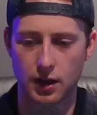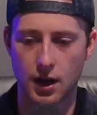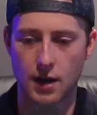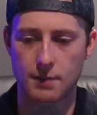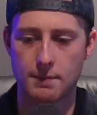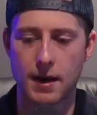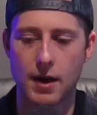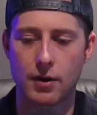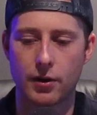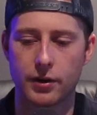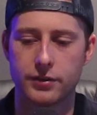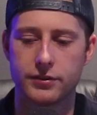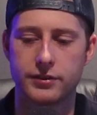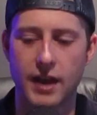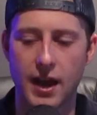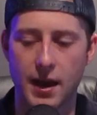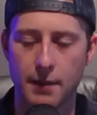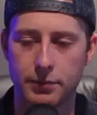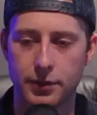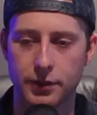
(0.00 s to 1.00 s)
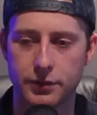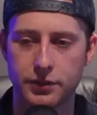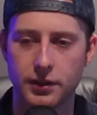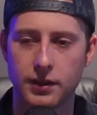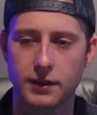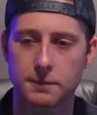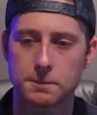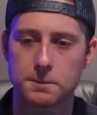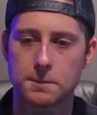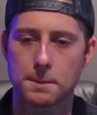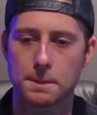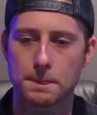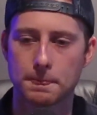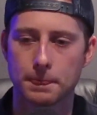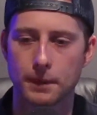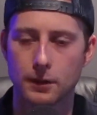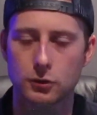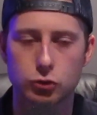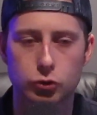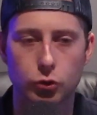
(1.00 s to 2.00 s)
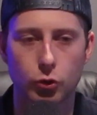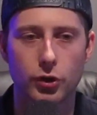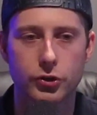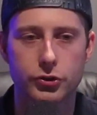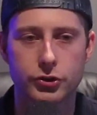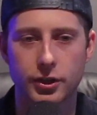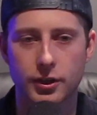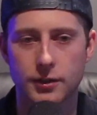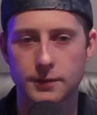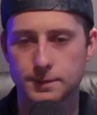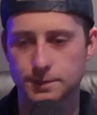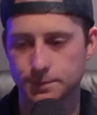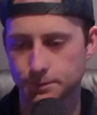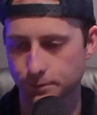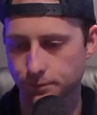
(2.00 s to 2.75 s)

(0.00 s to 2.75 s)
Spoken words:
amount of depth. I think Georgia's